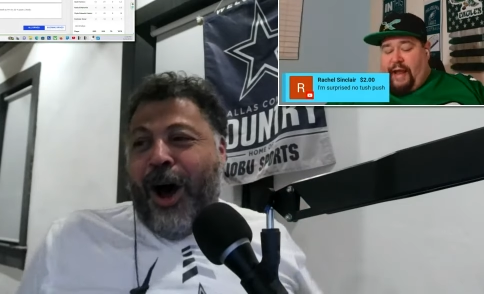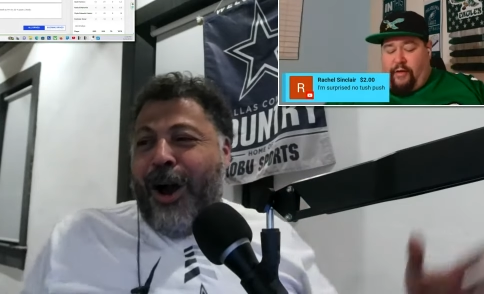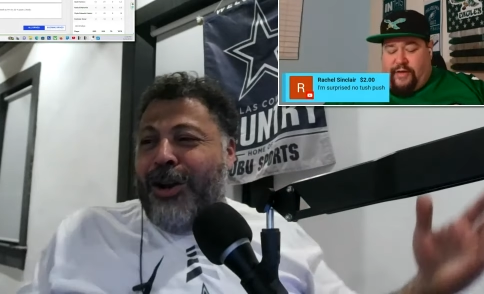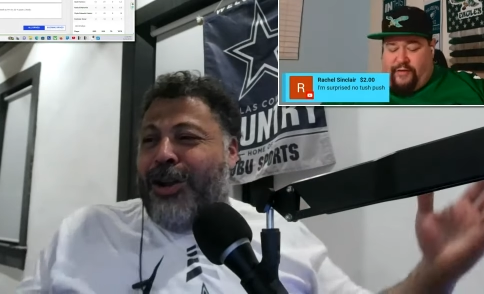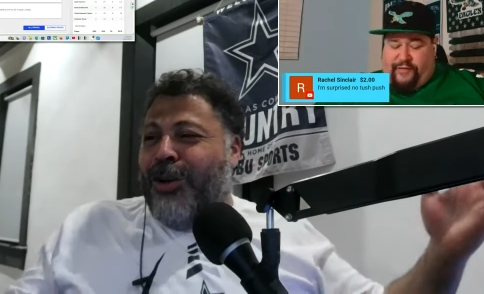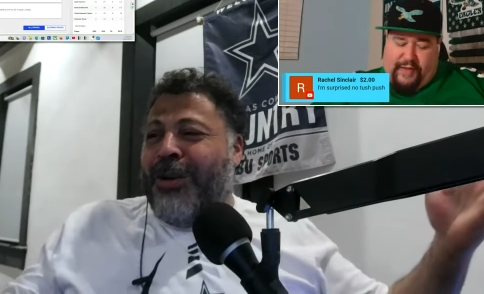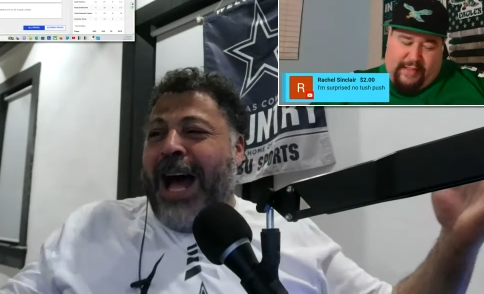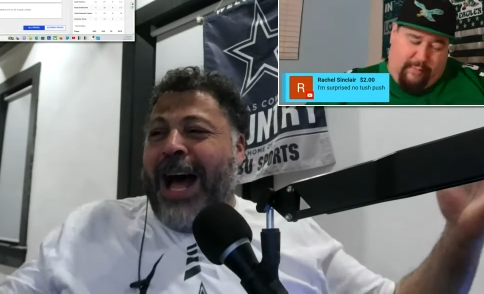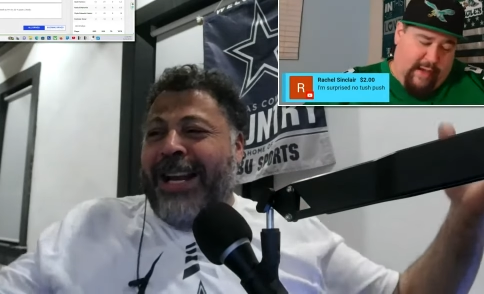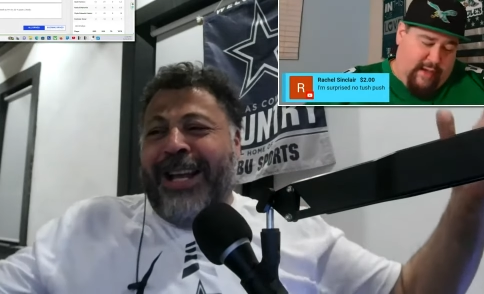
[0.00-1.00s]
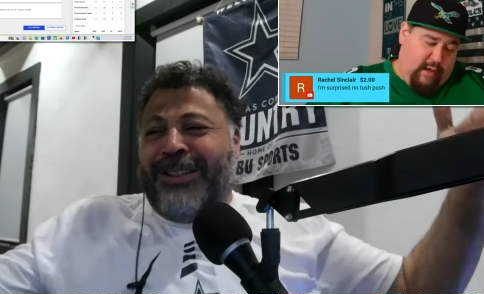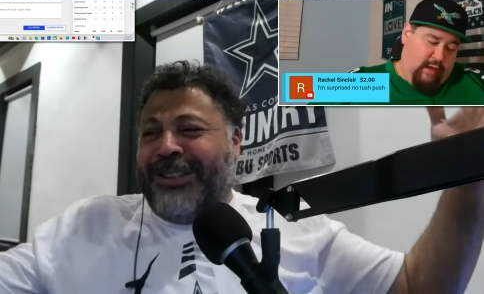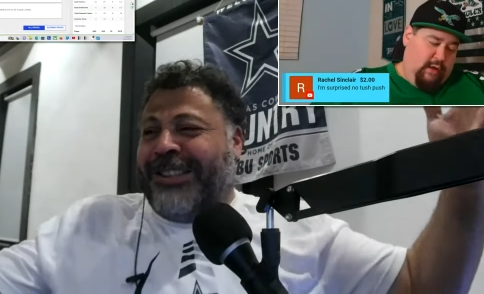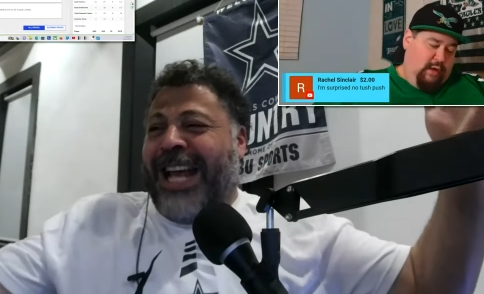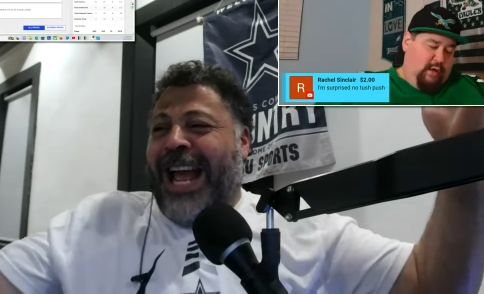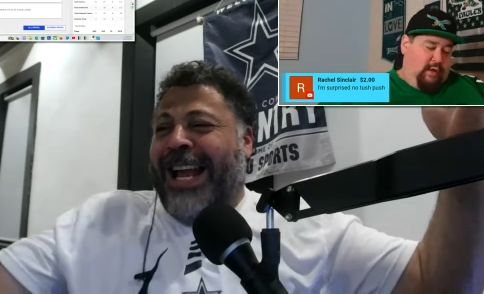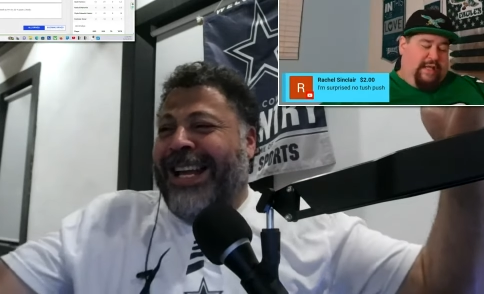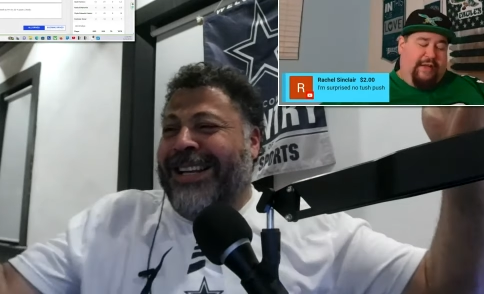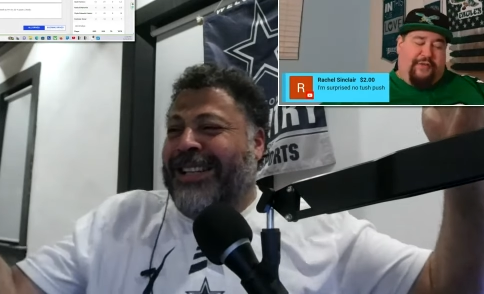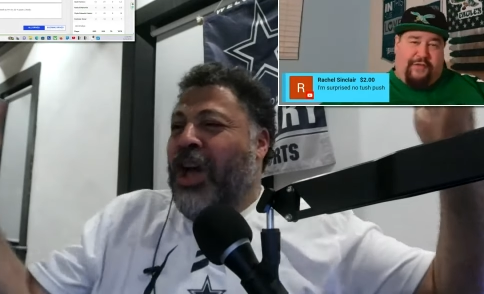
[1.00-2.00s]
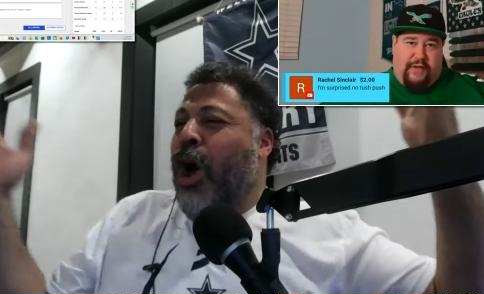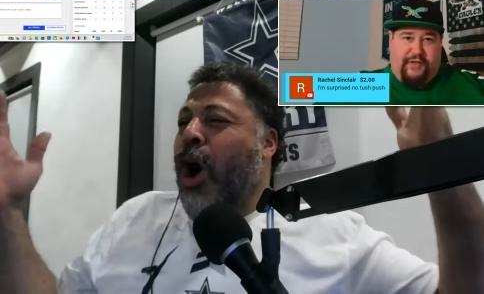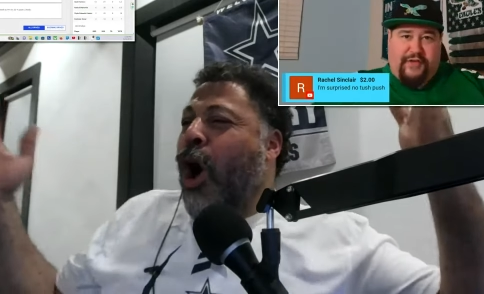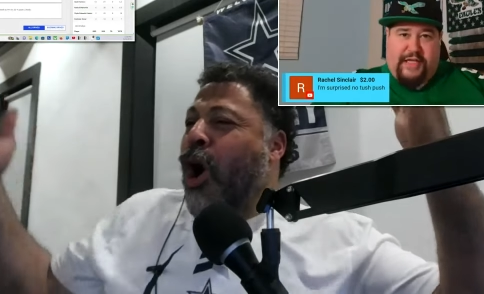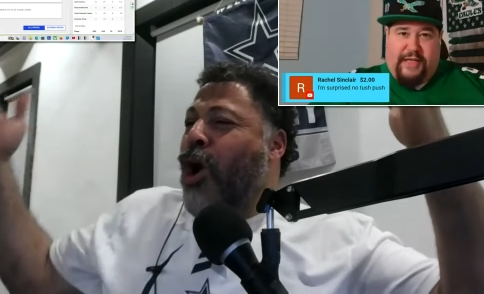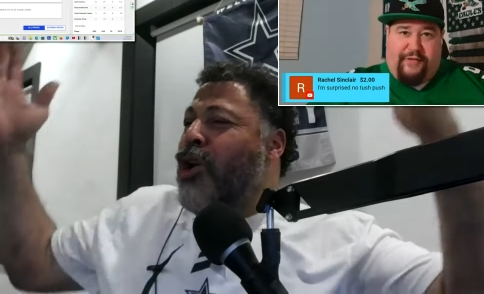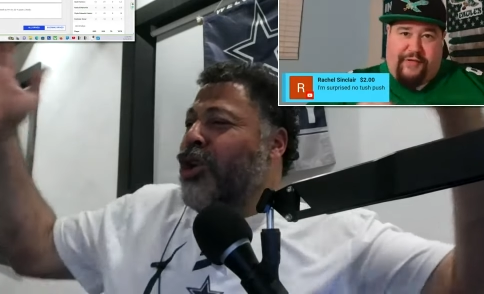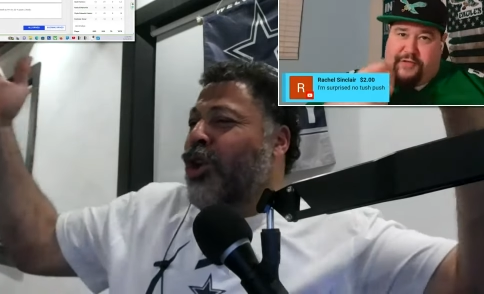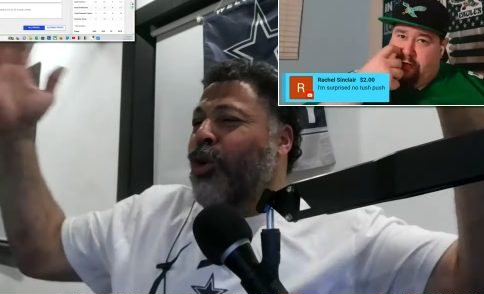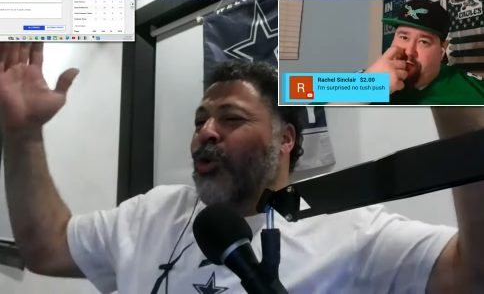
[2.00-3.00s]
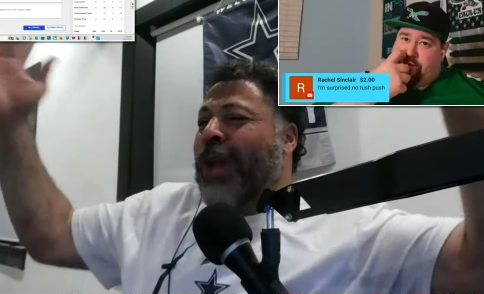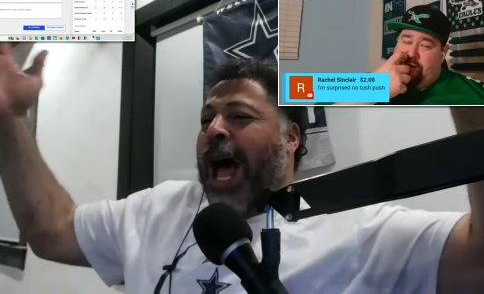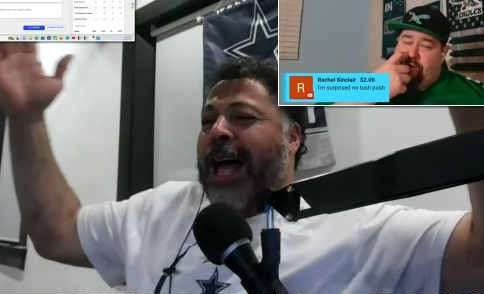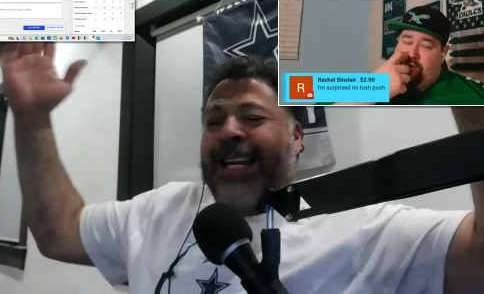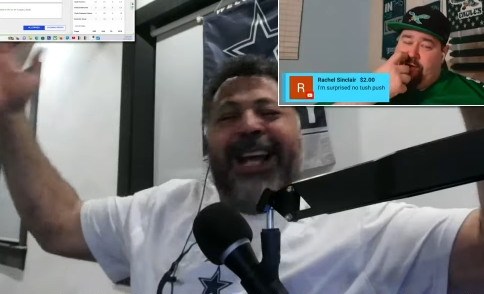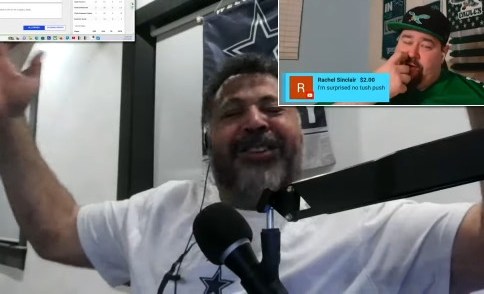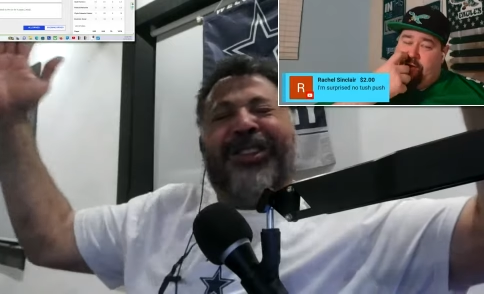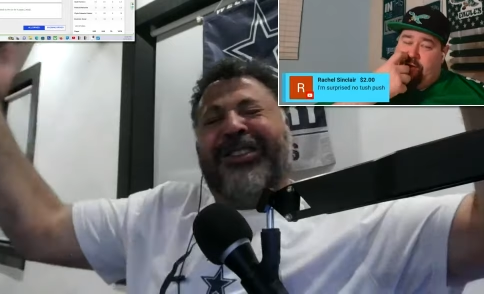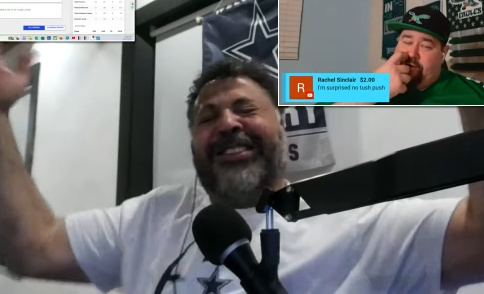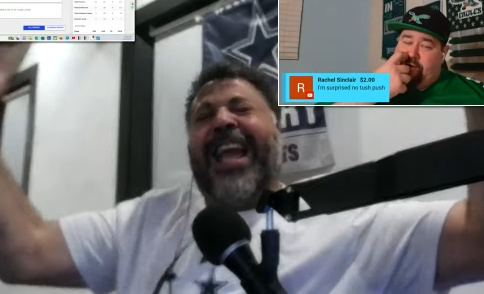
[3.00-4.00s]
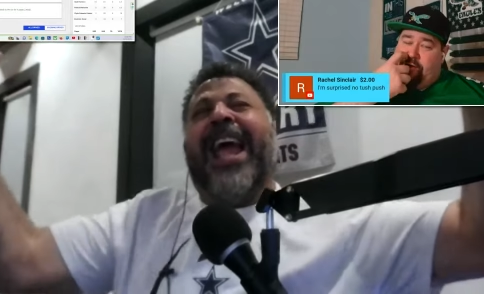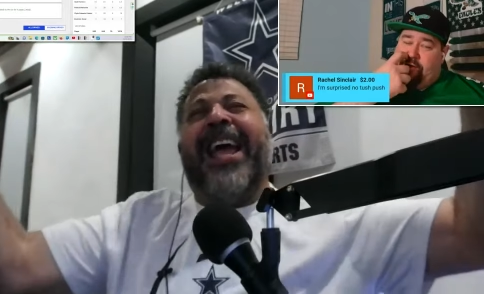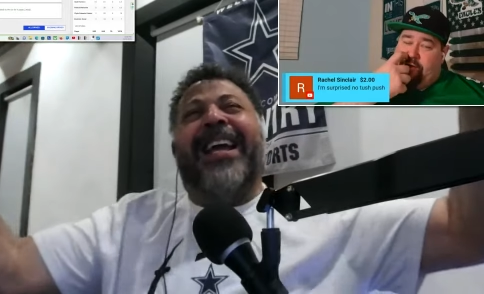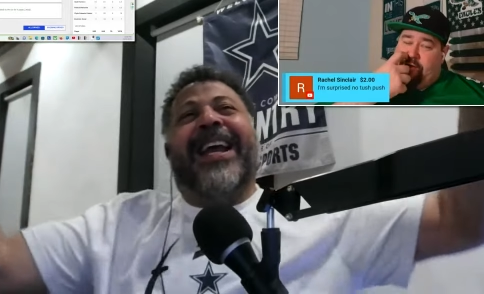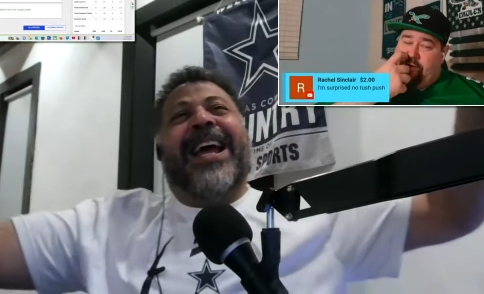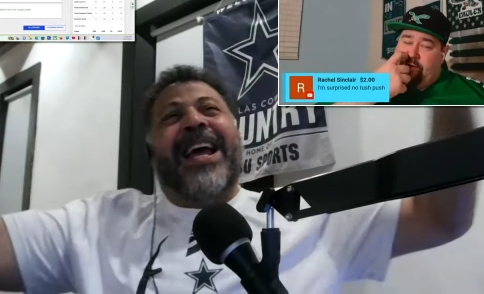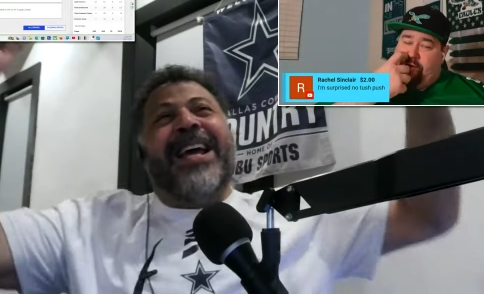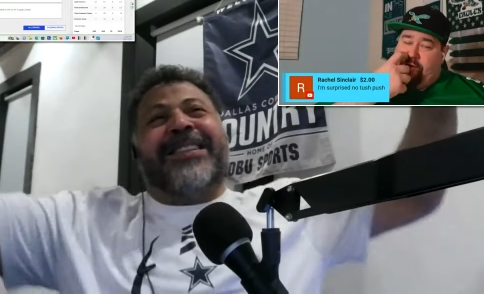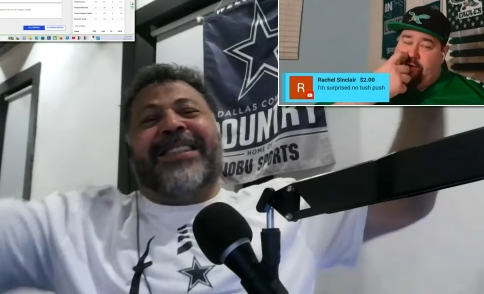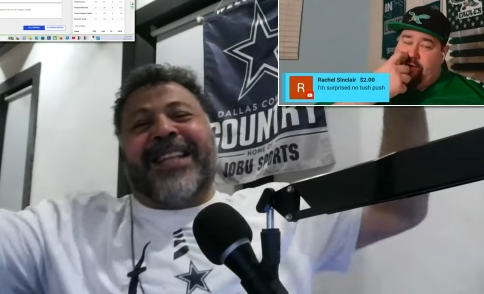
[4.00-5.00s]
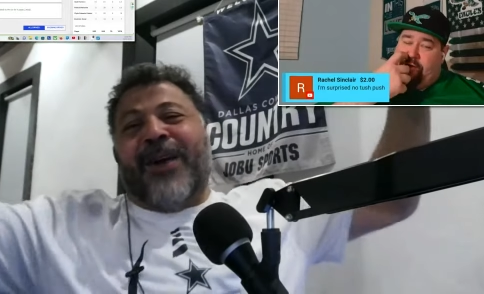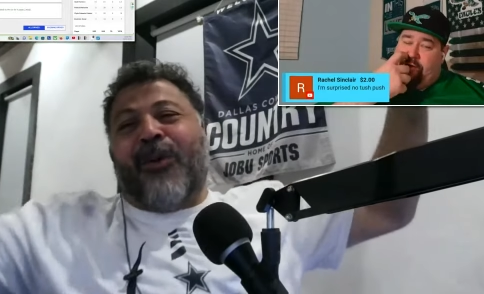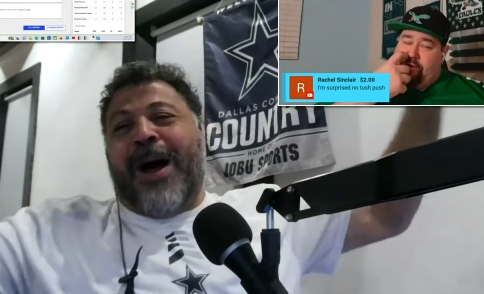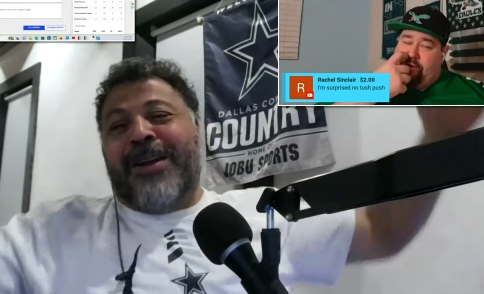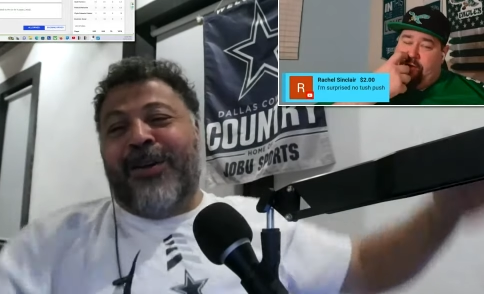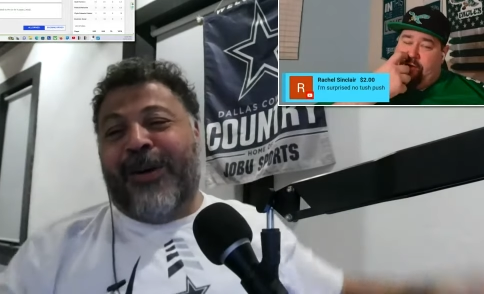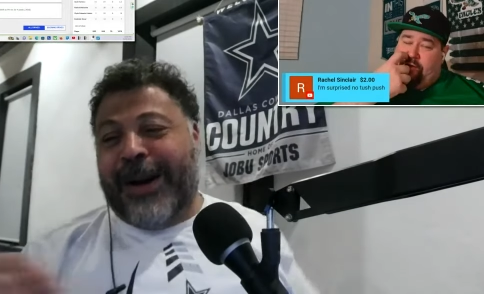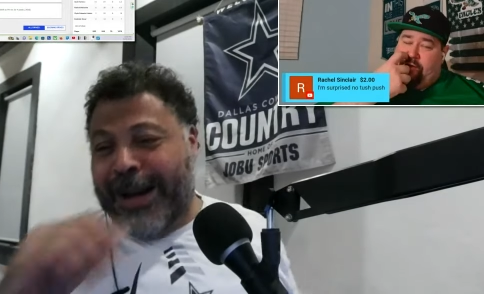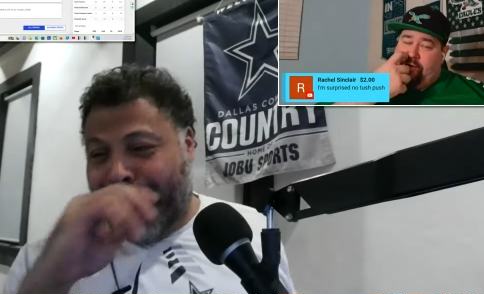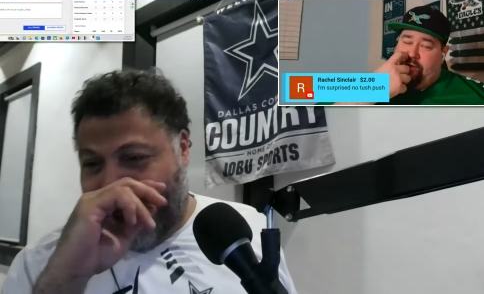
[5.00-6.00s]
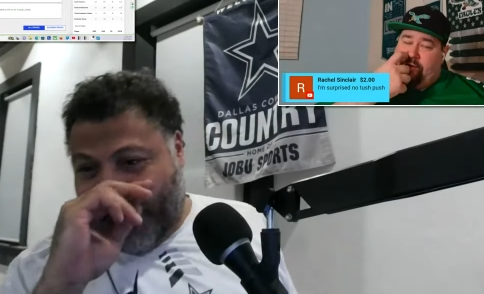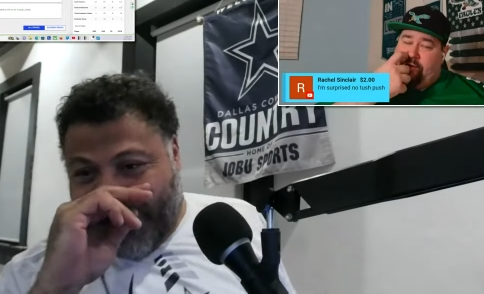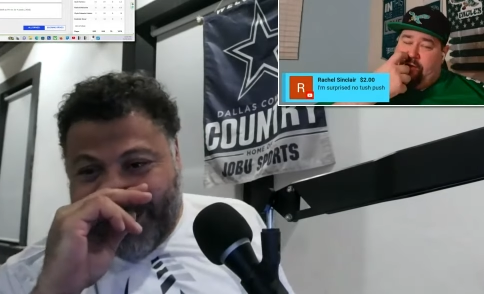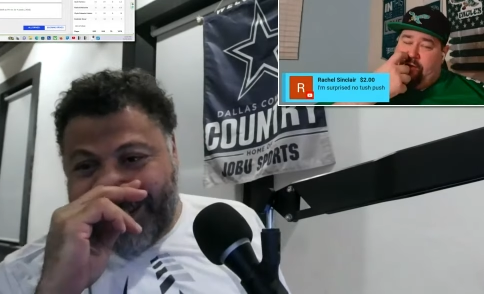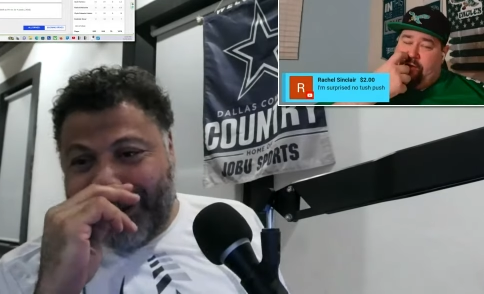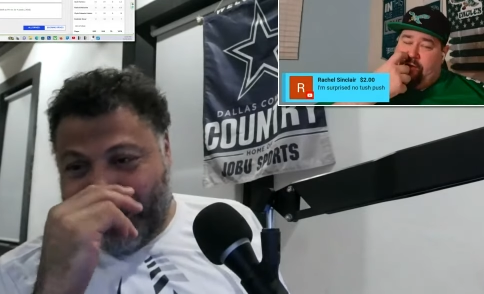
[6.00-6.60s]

Speaker 1: Are you not entertained? This, this are just, you not entertained? Isn't that why you were here?